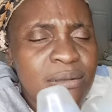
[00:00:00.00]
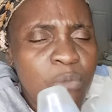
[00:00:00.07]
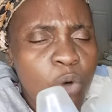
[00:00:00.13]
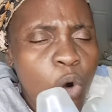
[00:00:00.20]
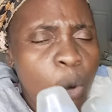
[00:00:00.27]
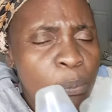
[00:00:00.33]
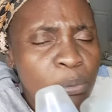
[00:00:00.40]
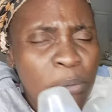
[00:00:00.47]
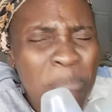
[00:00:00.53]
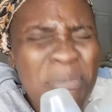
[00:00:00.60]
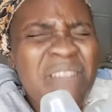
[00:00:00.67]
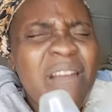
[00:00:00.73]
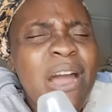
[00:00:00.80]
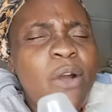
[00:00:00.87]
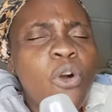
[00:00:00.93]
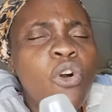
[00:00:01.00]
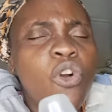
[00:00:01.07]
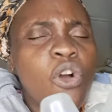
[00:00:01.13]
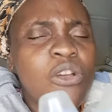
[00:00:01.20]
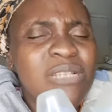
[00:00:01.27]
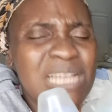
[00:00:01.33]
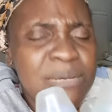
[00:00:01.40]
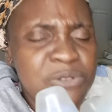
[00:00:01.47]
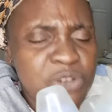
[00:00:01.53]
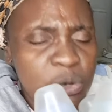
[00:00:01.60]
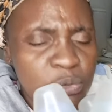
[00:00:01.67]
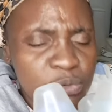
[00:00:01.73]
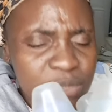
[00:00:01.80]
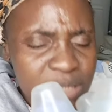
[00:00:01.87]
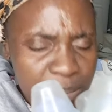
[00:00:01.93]
Open miracle
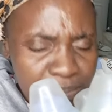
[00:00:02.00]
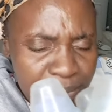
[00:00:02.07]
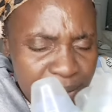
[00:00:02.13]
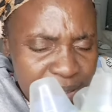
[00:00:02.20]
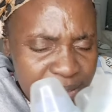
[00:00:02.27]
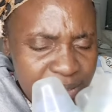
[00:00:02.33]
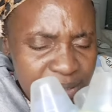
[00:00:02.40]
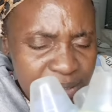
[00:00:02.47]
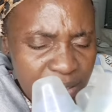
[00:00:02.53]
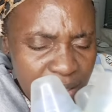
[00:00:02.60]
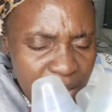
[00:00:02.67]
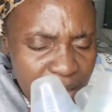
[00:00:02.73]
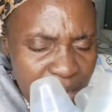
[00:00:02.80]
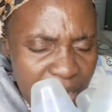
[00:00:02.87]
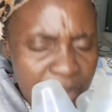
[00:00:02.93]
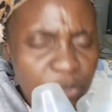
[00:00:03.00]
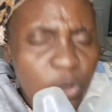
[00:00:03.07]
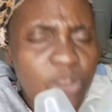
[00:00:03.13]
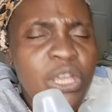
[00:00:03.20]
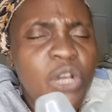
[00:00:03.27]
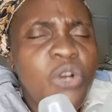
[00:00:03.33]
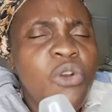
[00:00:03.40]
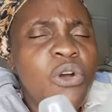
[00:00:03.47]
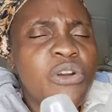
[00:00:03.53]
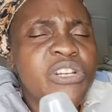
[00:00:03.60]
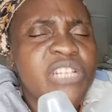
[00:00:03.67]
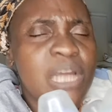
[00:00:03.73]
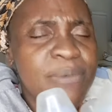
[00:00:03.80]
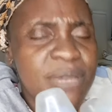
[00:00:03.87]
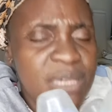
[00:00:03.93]
conception will take place. And all the glory
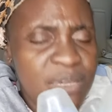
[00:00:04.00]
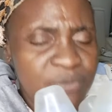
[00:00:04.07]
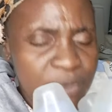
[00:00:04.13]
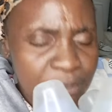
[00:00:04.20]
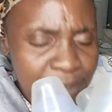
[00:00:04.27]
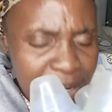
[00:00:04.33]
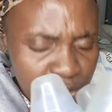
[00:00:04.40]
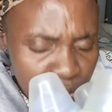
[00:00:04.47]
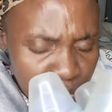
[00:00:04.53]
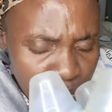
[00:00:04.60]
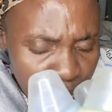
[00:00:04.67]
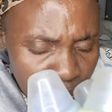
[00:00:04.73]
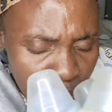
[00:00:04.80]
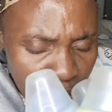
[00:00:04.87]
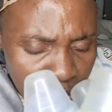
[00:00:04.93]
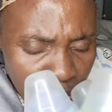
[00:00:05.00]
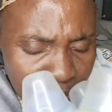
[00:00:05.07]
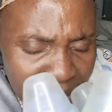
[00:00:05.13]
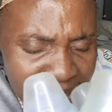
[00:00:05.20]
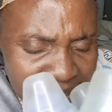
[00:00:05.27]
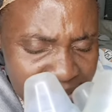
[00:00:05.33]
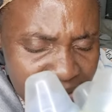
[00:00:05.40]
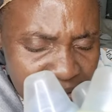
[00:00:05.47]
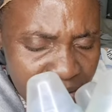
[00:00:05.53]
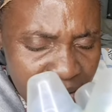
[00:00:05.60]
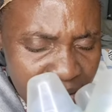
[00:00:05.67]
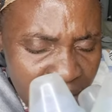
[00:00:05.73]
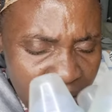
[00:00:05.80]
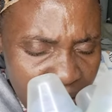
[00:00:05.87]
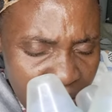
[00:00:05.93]
shall be given back to you, God Almighty.
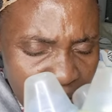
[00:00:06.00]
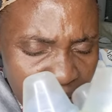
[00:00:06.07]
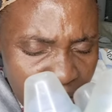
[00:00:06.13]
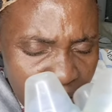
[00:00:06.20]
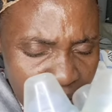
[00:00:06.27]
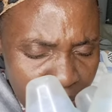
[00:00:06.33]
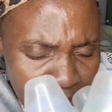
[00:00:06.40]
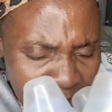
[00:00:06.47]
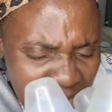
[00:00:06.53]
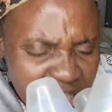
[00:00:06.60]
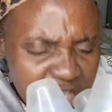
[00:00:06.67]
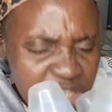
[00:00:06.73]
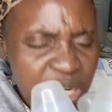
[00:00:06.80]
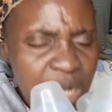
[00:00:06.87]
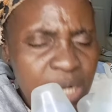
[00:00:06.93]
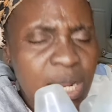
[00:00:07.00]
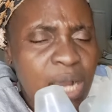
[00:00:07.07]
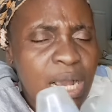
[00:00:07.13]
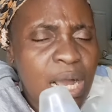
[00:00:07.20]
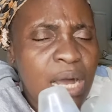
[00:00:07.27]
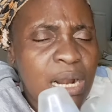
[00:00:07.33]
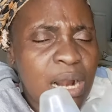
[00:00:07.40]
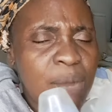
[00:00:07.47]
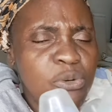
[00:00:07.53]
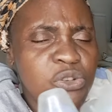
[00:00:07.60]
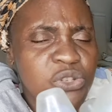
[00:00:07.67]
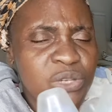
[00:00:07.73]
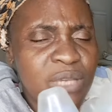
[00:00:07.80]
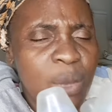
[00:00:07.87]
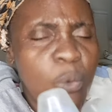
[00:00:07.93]
Mashanda
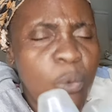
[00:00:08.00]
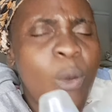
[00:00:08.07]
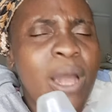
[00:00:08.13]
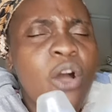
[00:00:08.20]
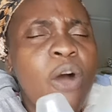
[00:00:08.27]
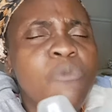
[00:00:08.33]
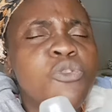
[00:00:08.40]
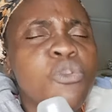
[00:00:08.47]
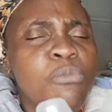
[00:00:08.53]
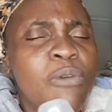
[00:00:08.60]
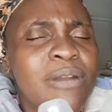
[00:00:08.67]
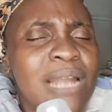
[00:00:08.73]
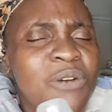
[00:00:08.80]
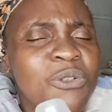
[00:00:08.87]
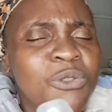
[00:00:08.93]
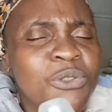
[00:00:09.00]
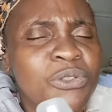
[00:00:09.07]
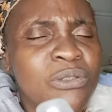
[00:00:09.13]
Karabosia, welcome to motherhood.